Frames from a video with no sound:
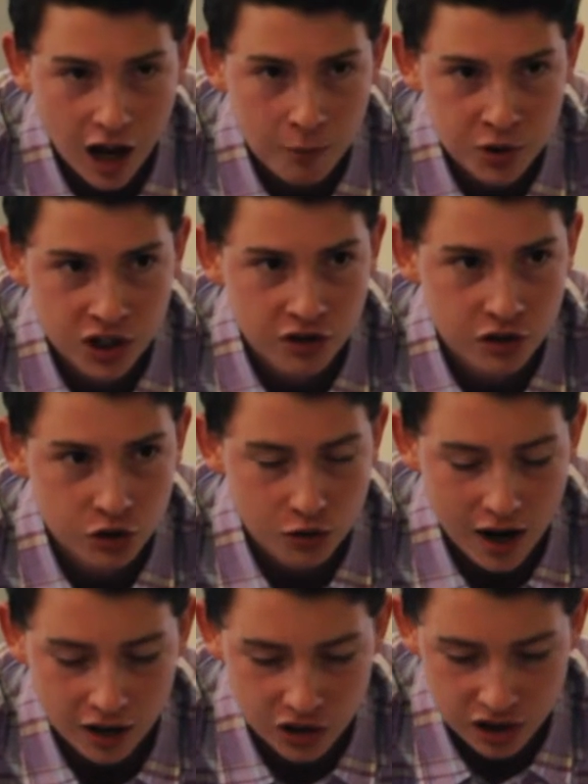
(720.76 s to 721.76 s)
option in the
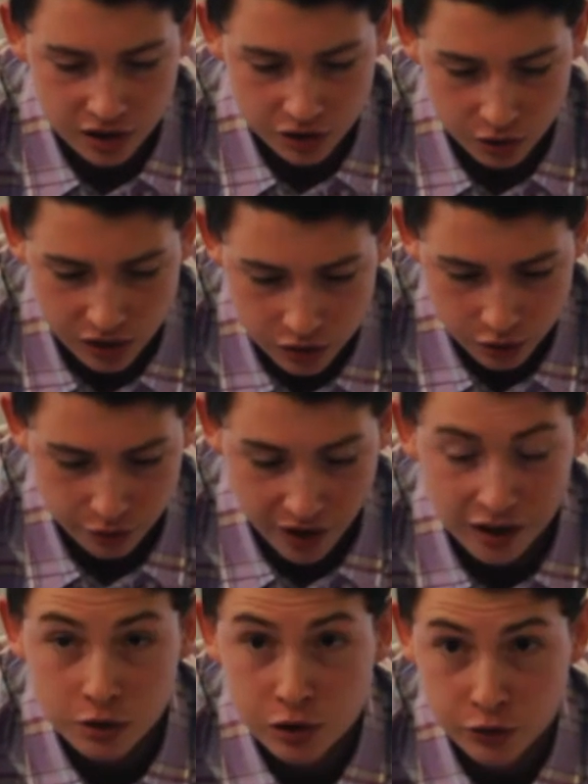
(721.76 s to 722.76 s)
strategy. So these are
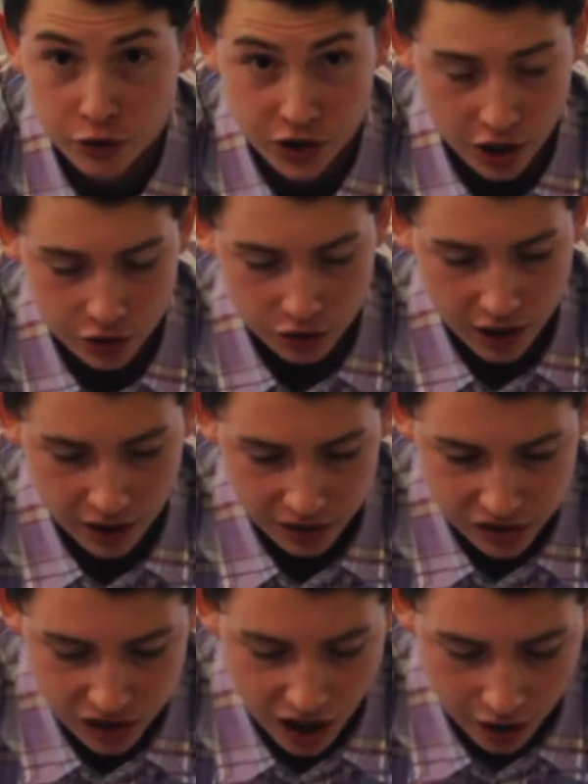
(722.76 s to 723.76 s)
values for the underlying
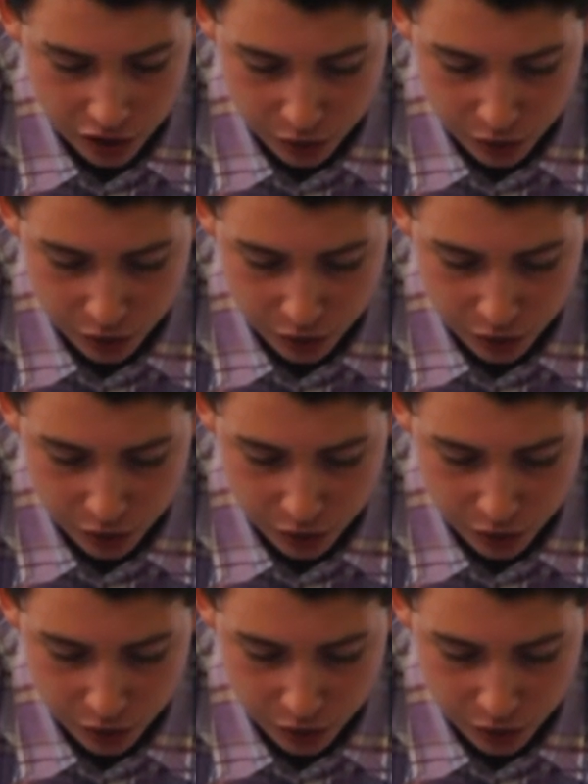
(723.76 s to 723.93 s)
stock.